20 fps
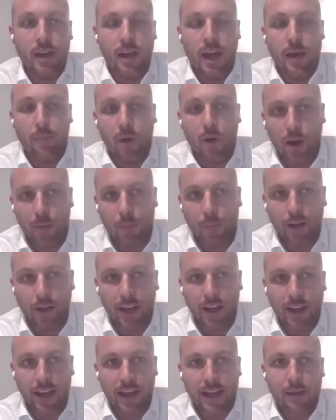mine
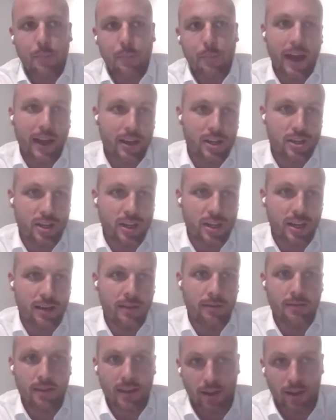planning, packaging,